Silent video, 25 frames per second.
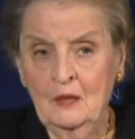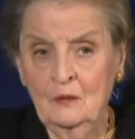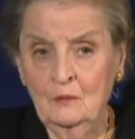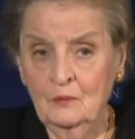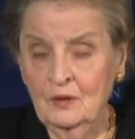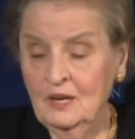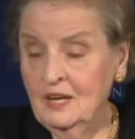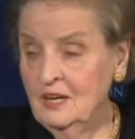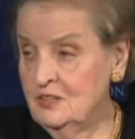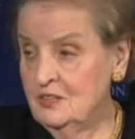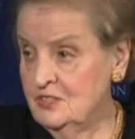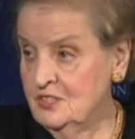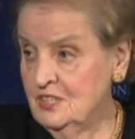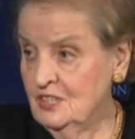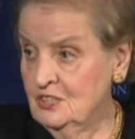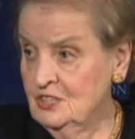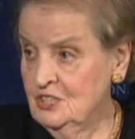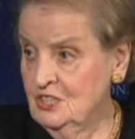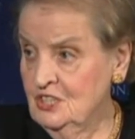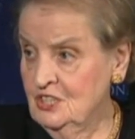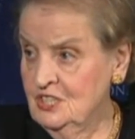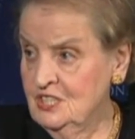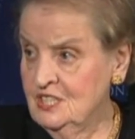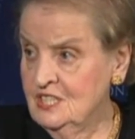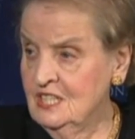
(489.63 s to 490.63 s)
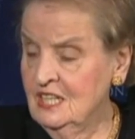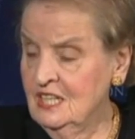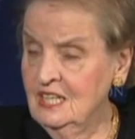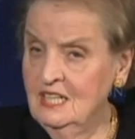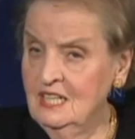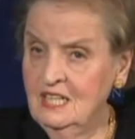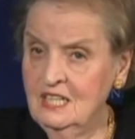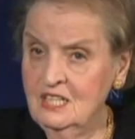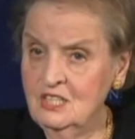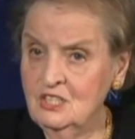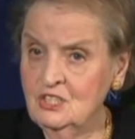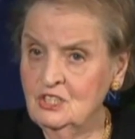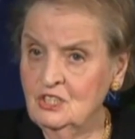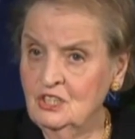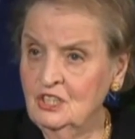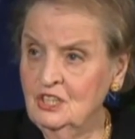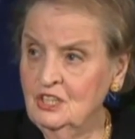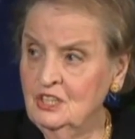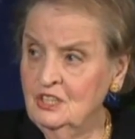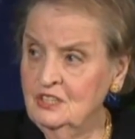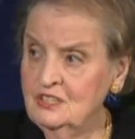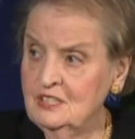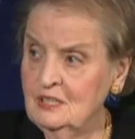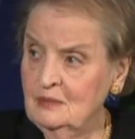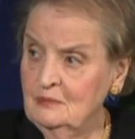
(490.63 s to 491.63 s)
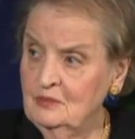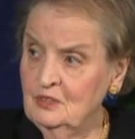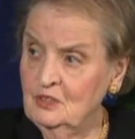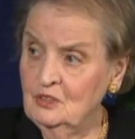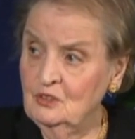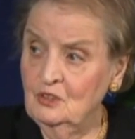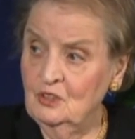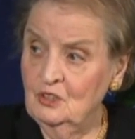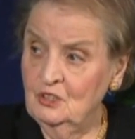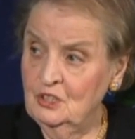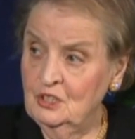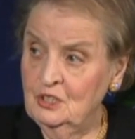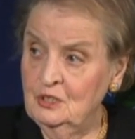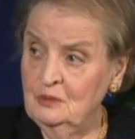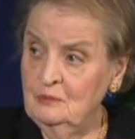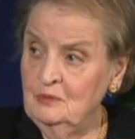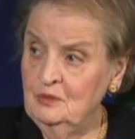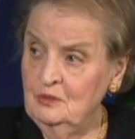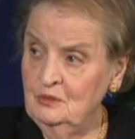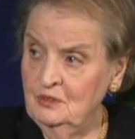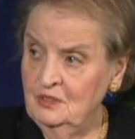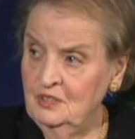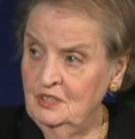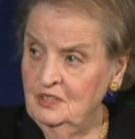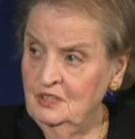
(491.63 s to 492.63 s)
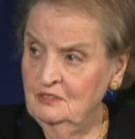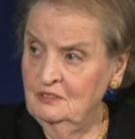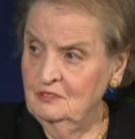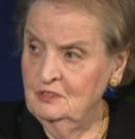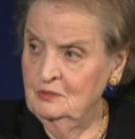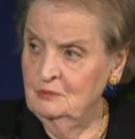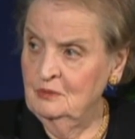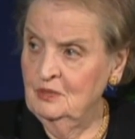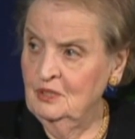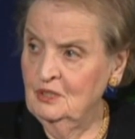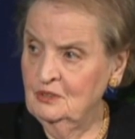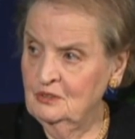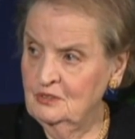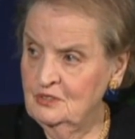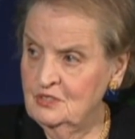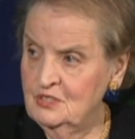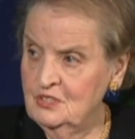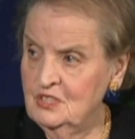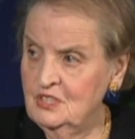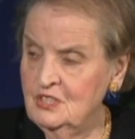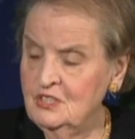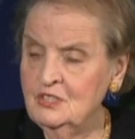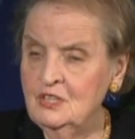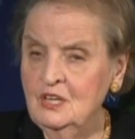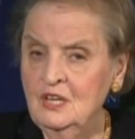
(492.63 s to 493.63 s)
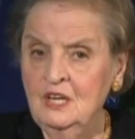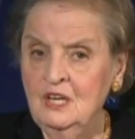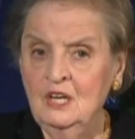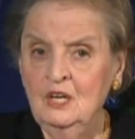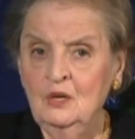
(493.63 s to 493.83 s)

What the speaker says: When I was Secretary of State, I started something called the Community of Democracies,